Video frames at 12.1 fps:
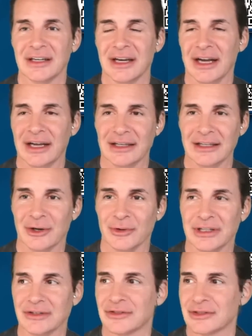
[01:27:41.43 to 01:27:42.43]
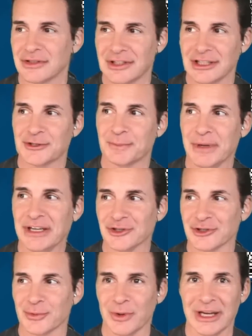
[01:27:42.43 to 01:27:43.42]
uh, you know these these
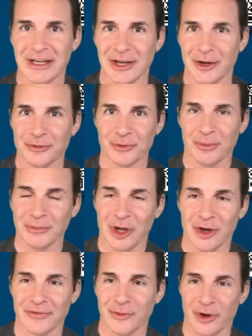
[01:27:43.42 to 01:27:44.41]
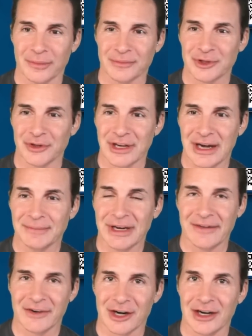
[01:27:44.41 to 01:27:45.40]
speeches and we go through them long form so that I'm
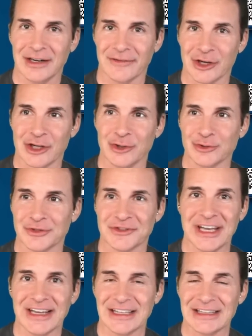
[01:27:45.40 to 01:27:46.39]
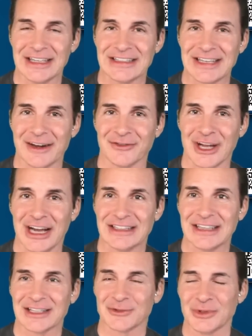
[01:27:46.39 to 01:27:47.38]
never never accused of taking things out of
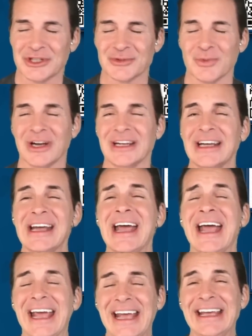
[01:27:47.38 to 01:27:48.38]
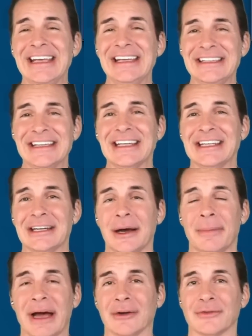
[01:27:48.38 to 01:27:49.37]
context, which is what a he did
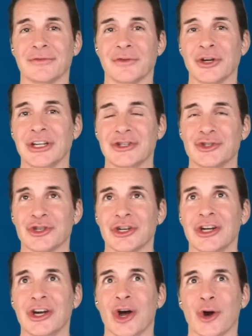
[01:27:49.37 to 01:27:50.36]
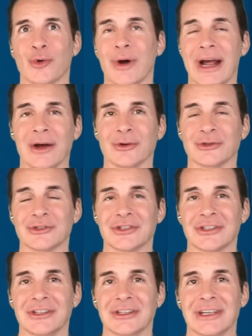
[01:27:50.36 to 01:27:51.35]
about footage around.
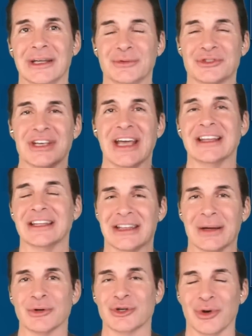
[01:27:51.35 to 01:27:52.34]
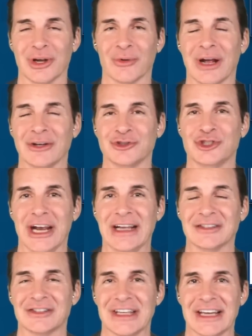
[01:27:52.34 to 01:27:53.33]
He was saying that they were doing around
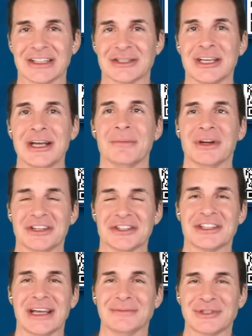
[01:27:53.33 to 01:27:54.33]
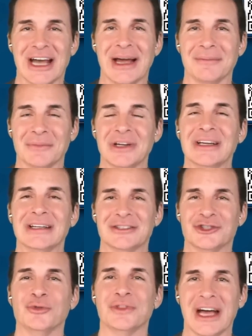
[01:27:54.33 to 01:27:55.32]
Jan six, but at the same time,
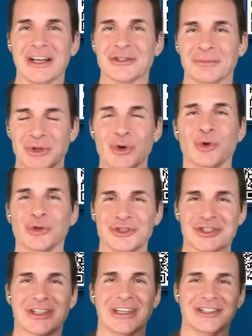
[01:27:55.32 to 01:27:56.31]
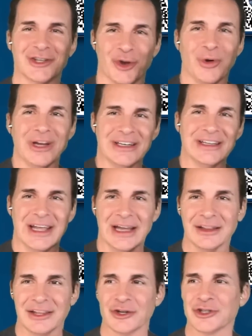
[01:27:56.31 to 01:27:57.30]
two thousand mules can do it, and
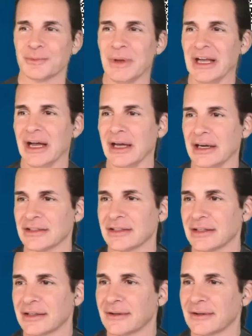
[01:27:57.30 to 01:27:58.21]
that they're just being honest.